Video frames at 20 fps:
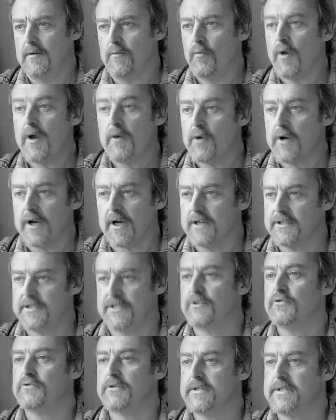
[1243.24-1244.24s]
We want our
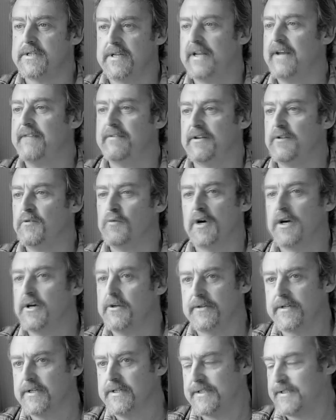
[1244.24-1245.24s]
children to live in a world
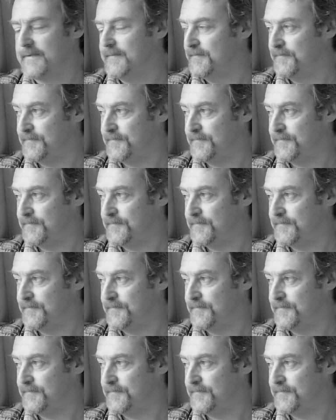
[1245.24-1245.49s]
that's